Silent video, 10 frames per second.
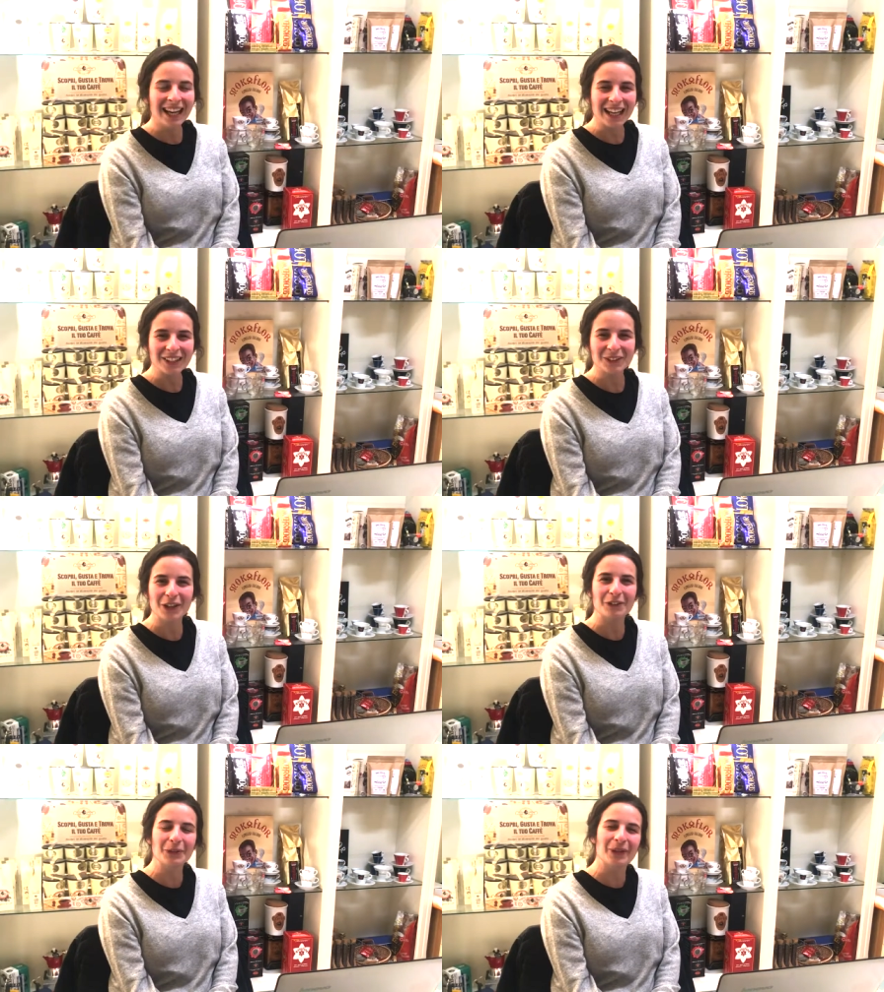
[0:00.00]
Hi to
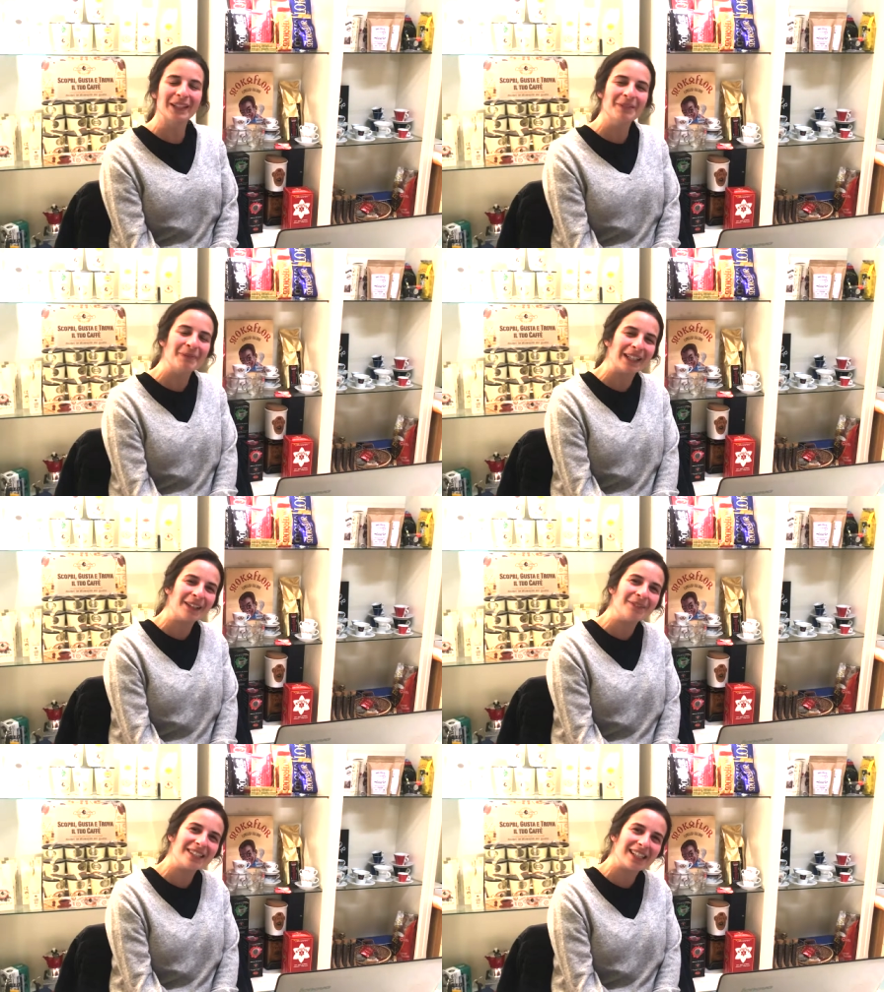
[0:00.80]
everyone, my
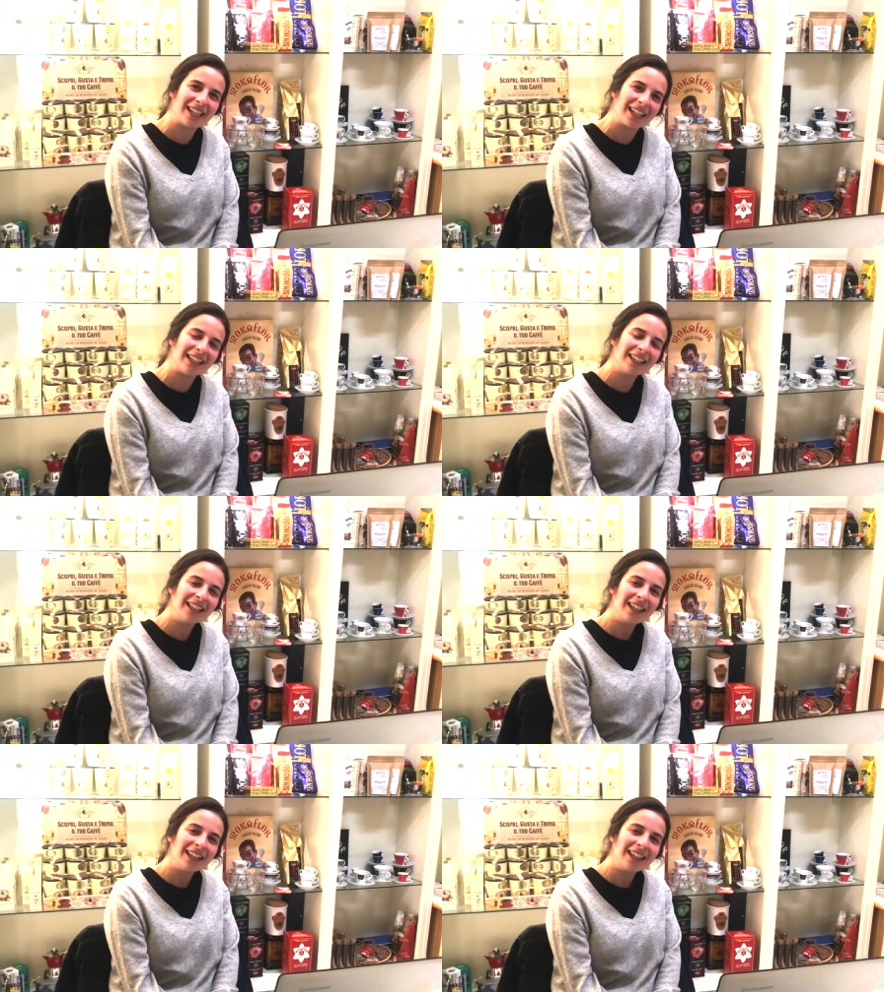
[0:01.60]
name is Elena.